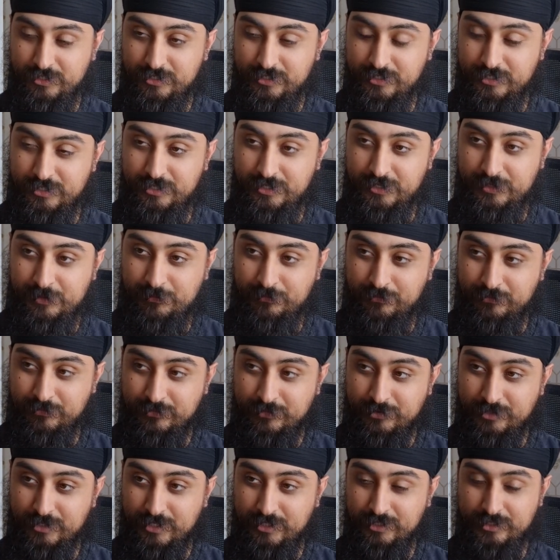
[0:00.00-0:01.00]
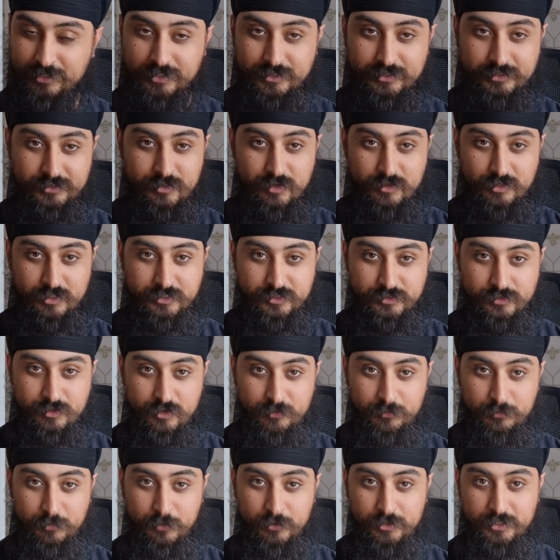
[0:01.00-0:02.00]
And it's
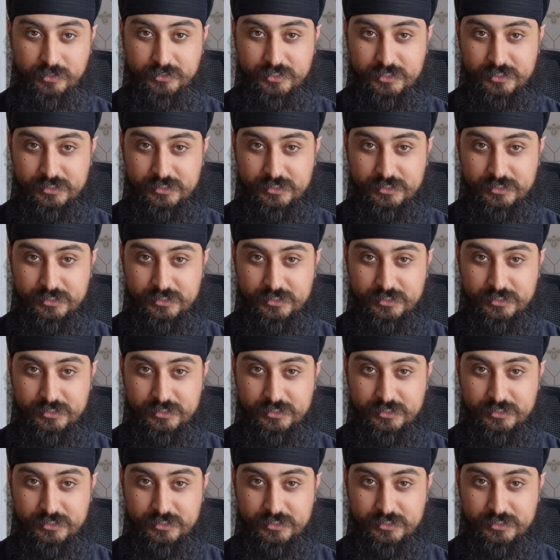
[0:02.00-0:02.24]
God putting